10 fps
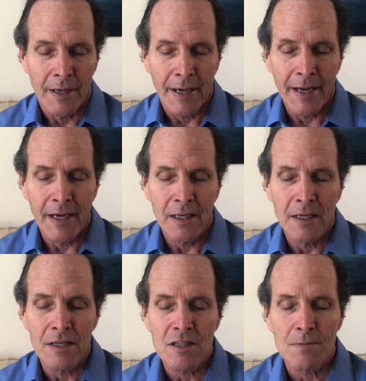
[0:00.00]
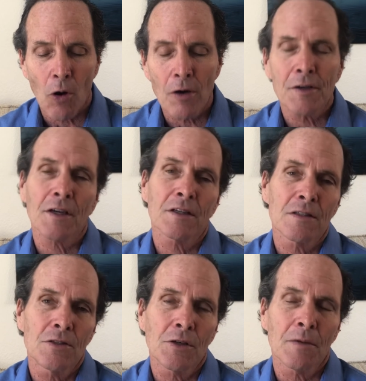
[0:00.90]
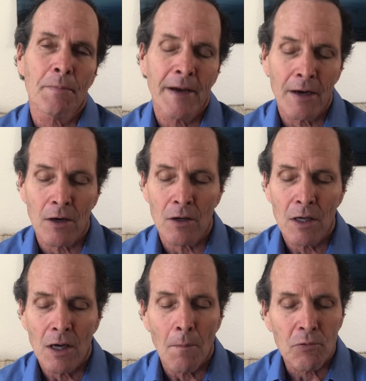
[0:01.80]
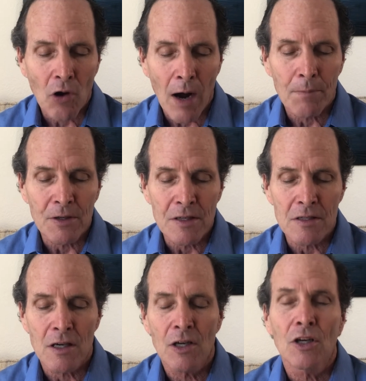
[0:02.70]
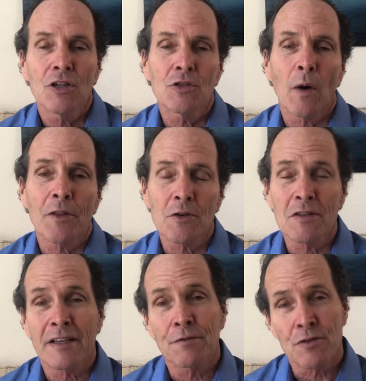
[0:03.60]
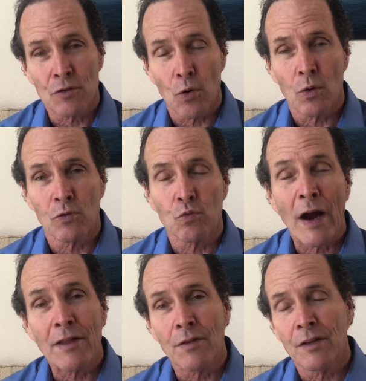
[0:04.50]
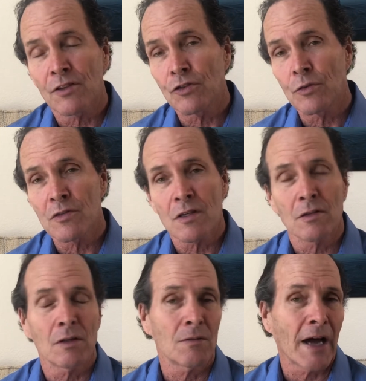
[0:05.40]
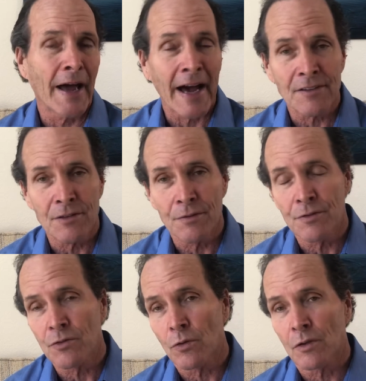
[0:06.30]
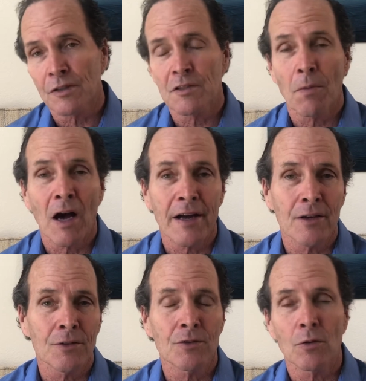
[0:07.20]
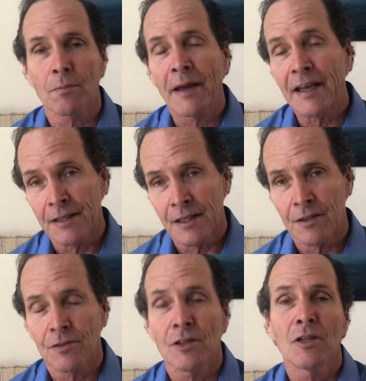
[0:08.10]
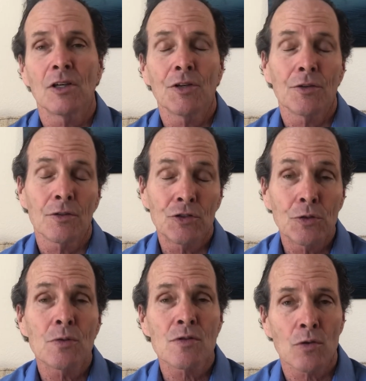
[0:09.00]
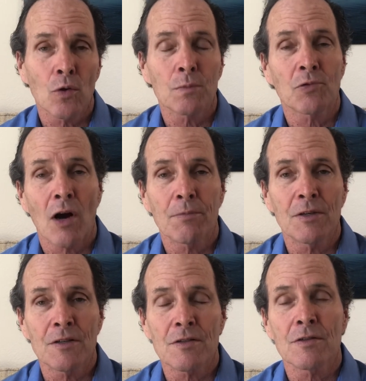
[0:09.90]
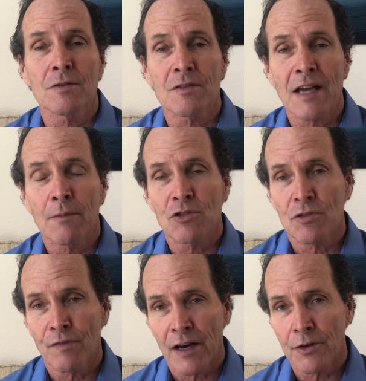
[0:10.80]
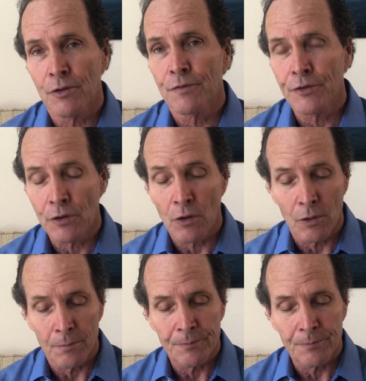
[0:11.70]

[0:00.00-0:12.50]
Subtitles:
And it's smarter to compare properties to others that have sold rather than using actives or expireds or pendings. Use sold properties to establish a value for your home.